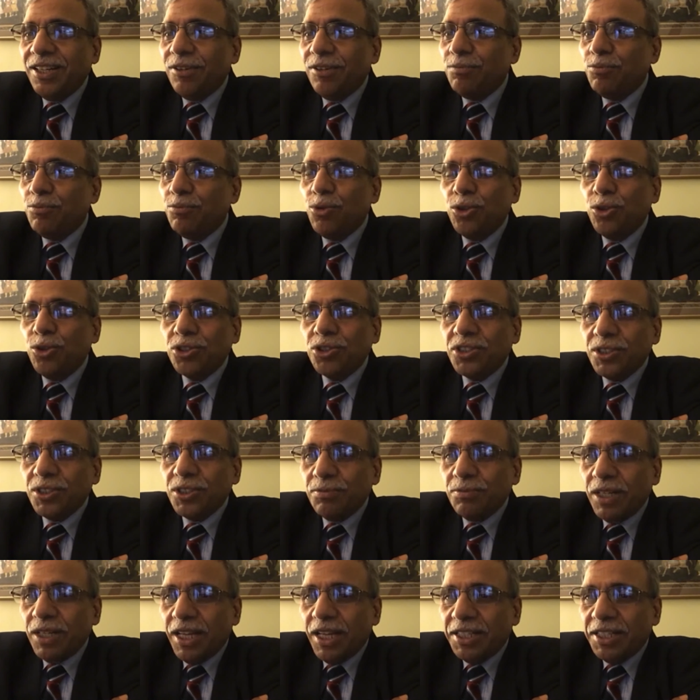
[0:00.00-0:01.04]
more
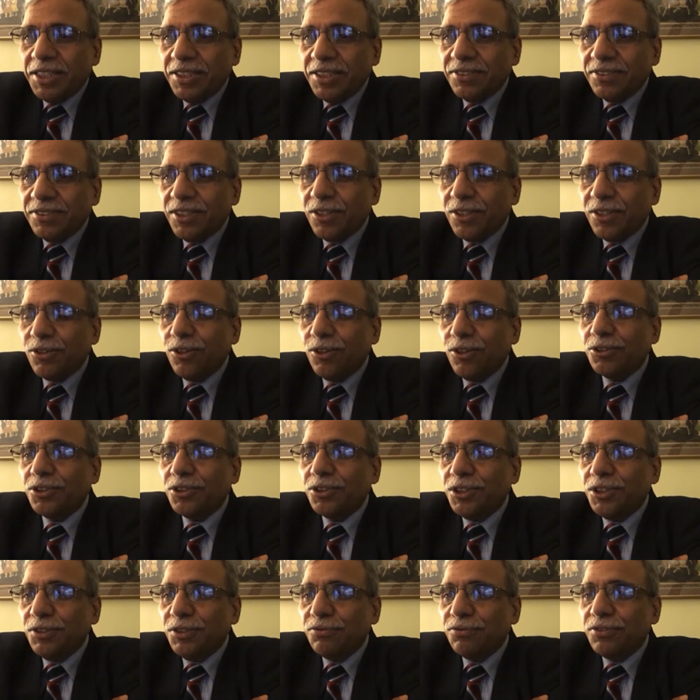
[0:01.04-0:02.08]
similarities across
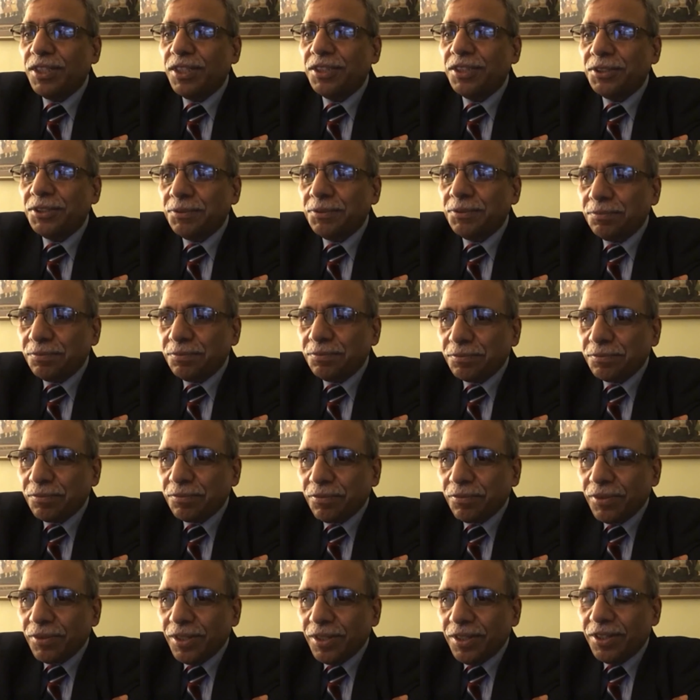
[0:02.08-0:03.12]
different
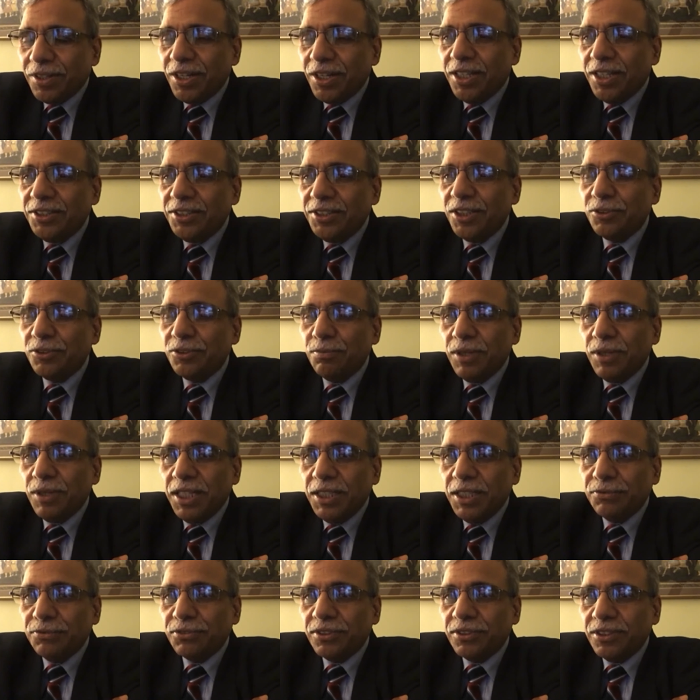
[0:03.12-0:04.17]
religious
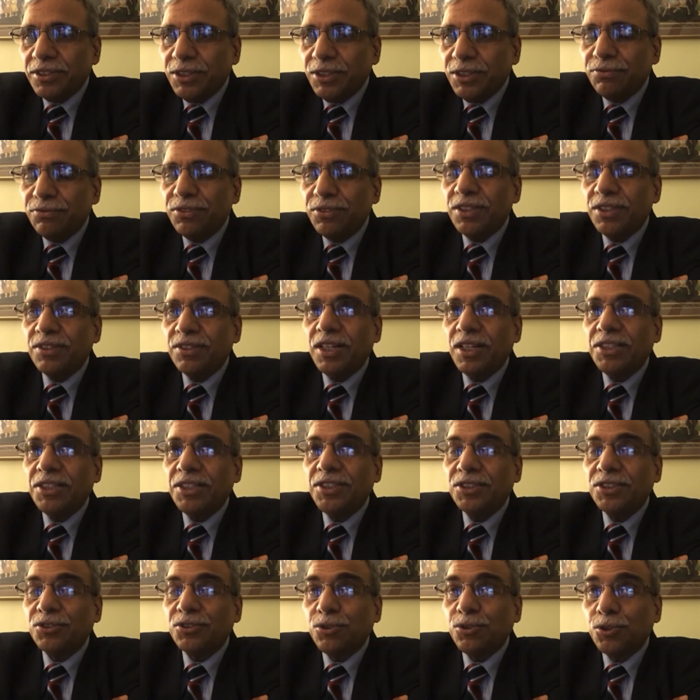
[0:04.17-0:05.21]
beliefs, different
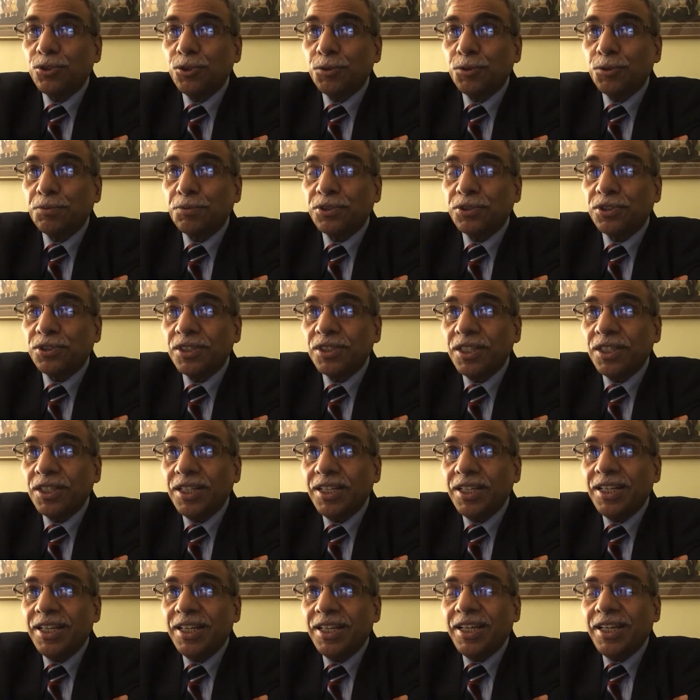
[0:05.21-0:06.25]
religious groups,
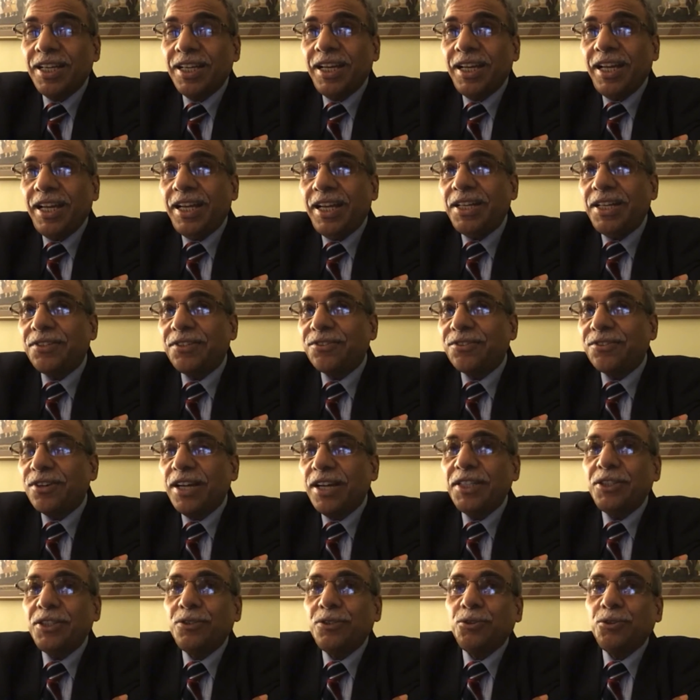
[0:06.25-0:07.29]
and
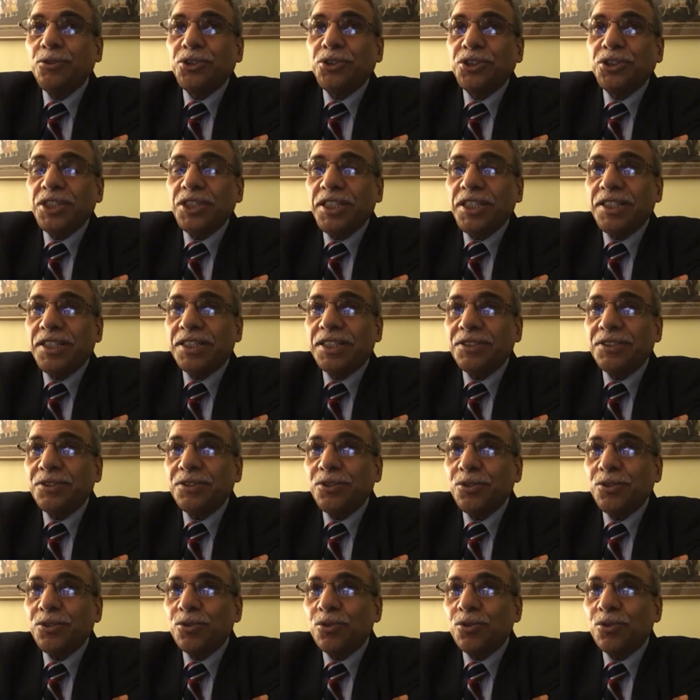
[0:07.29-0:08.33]
try to share
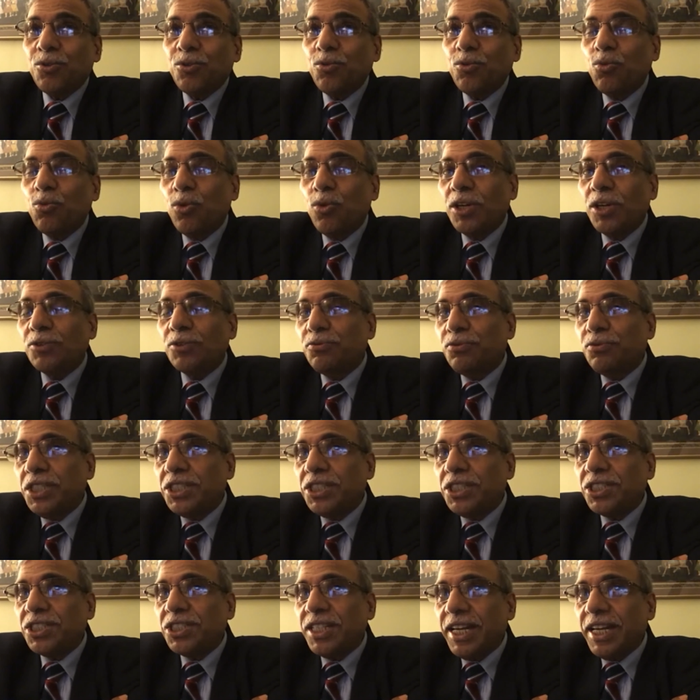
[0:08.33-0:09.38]
what we
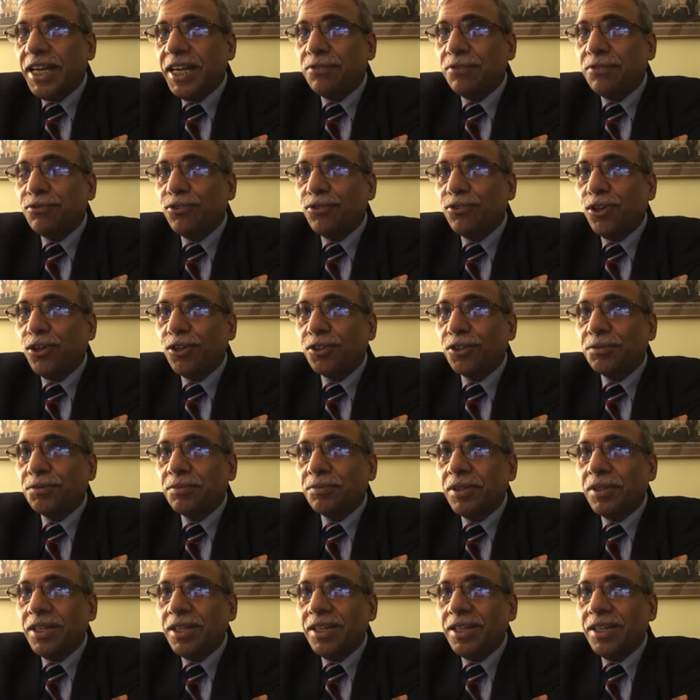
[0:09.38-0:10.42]
stand for.
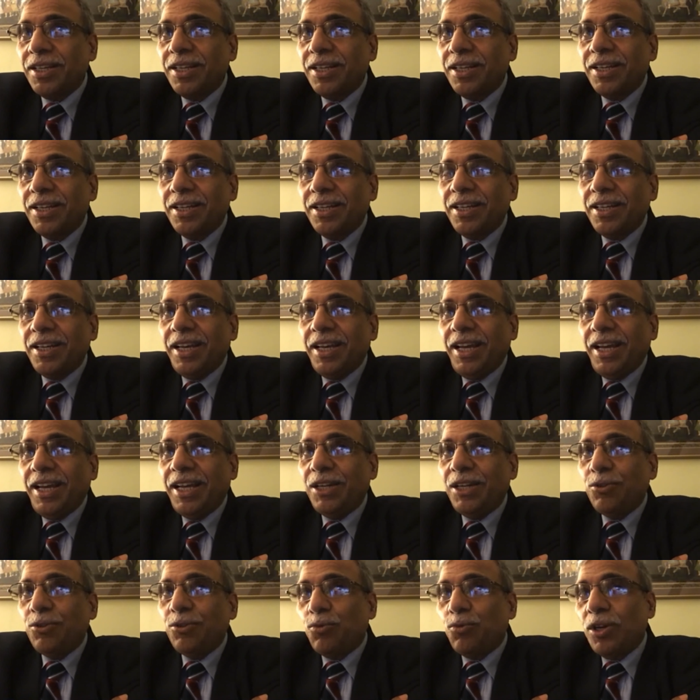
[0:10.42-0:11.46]

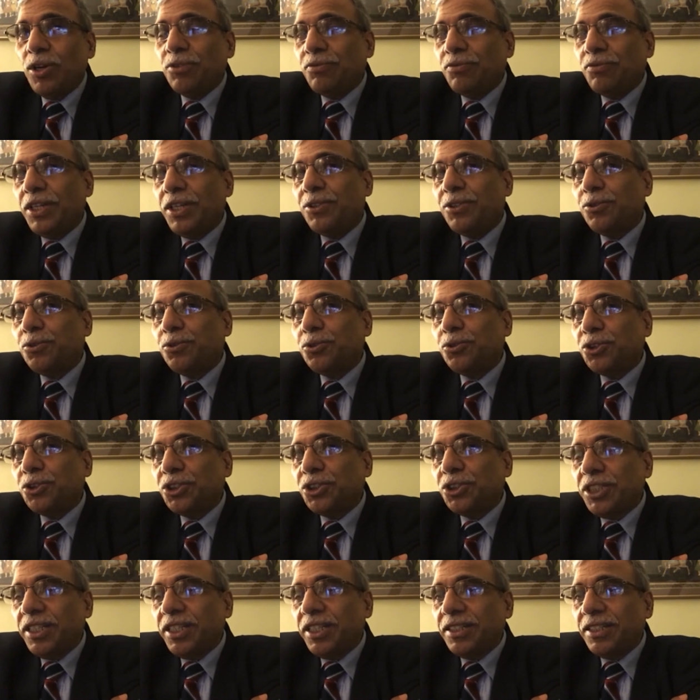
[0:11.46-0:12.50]
And one way to
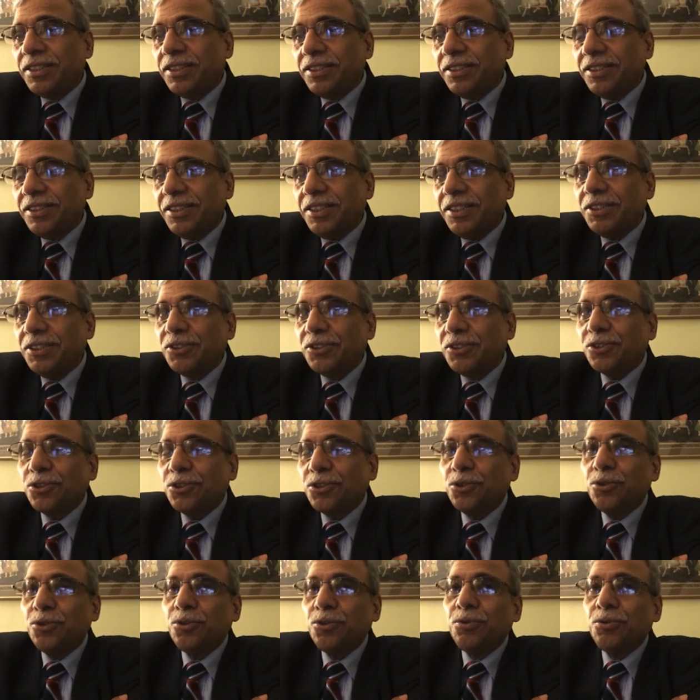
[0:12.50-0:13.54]
share is
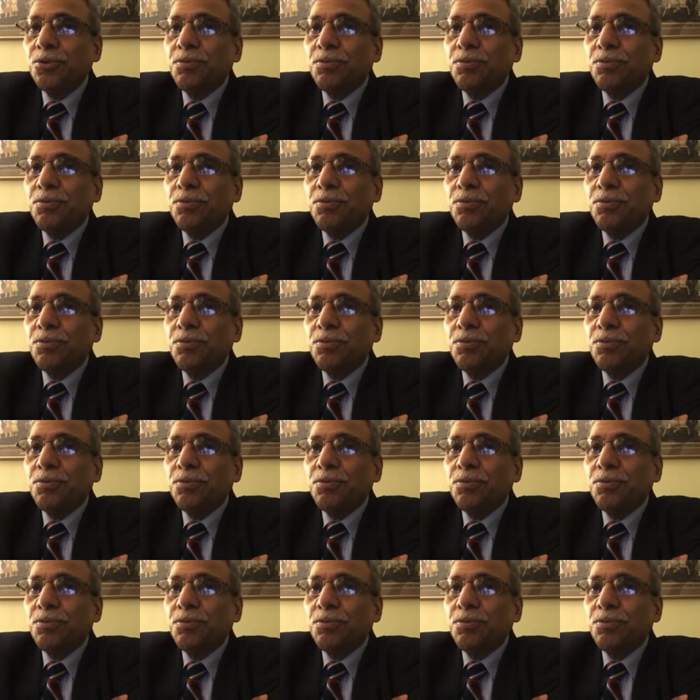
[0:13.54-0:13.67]
through